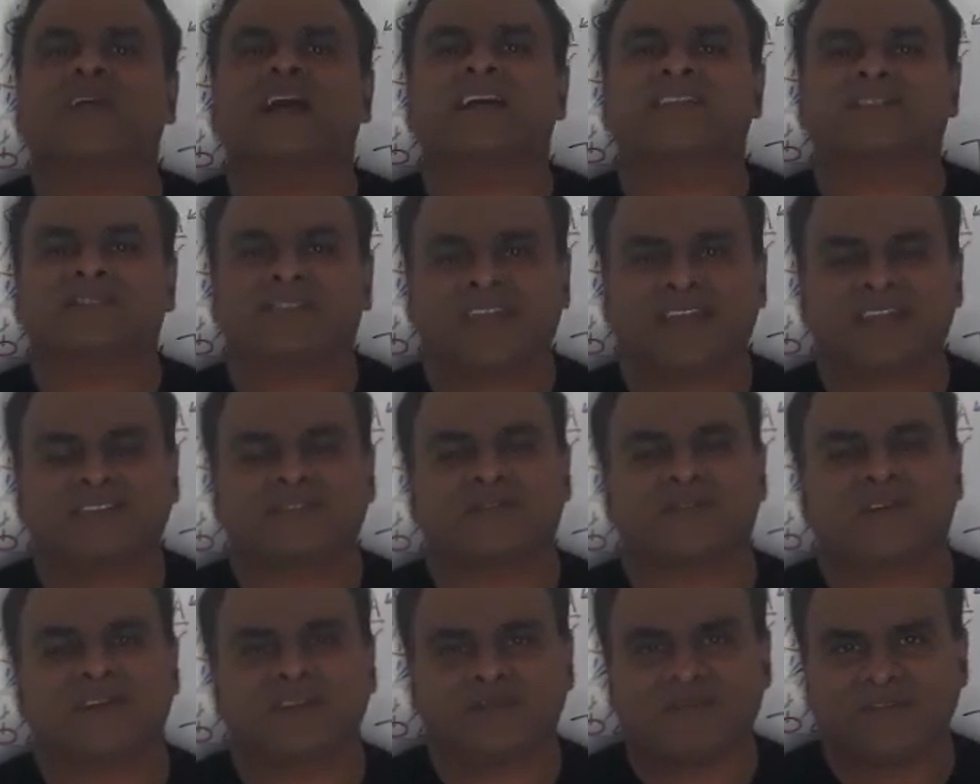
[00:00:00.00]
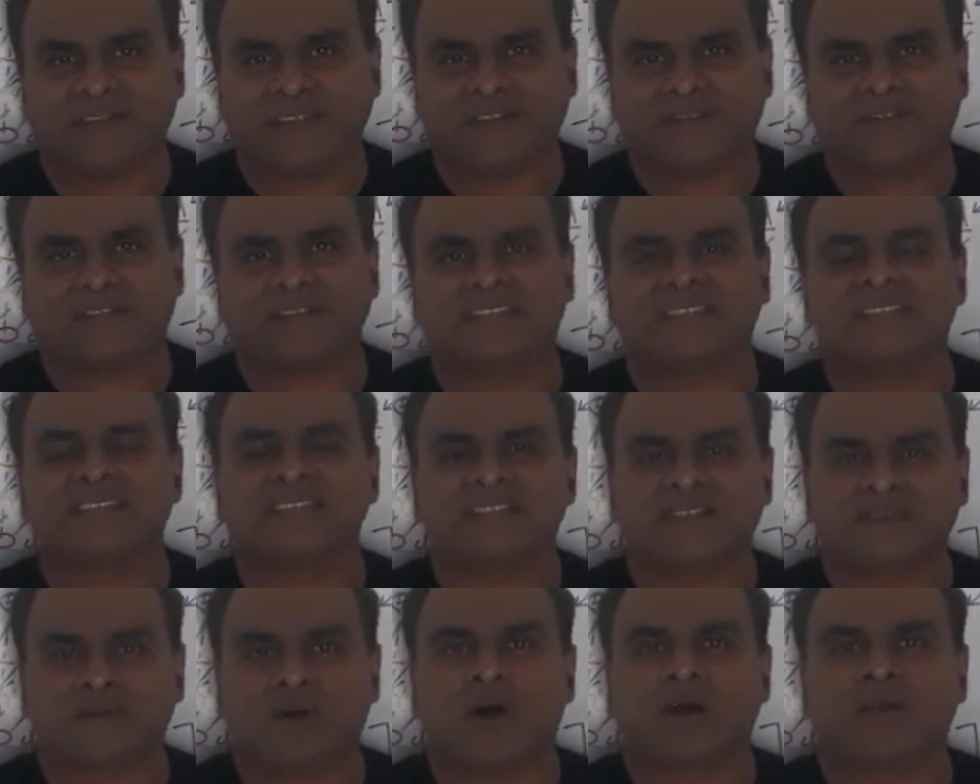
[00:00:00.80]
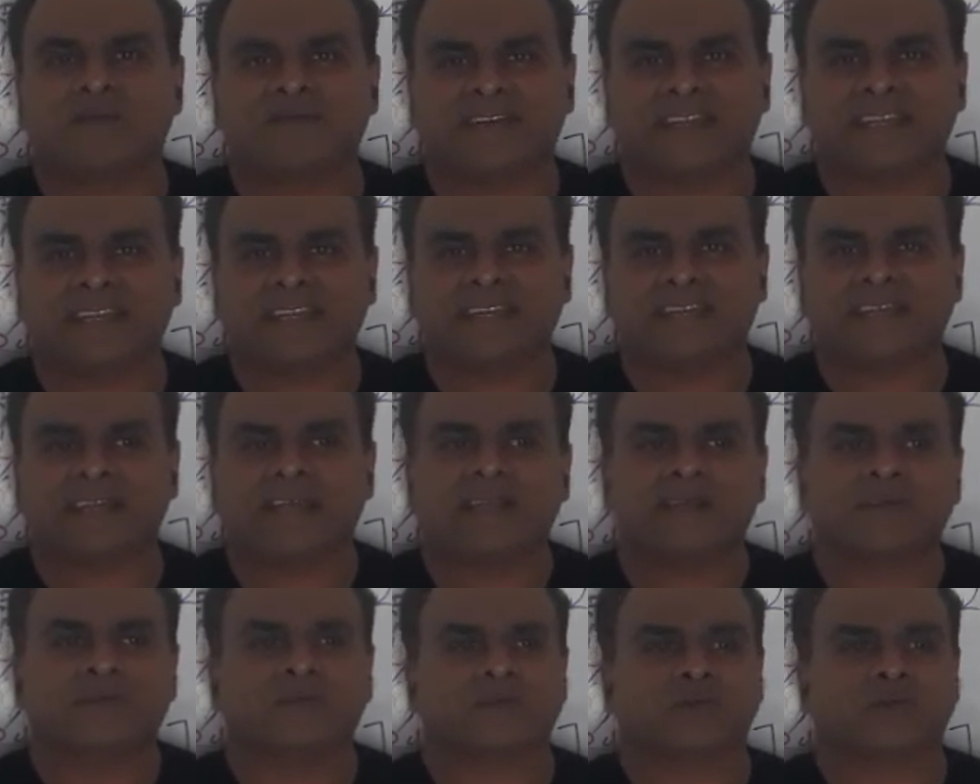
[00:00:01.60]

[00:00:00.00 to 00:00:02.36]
that's what we just solved it.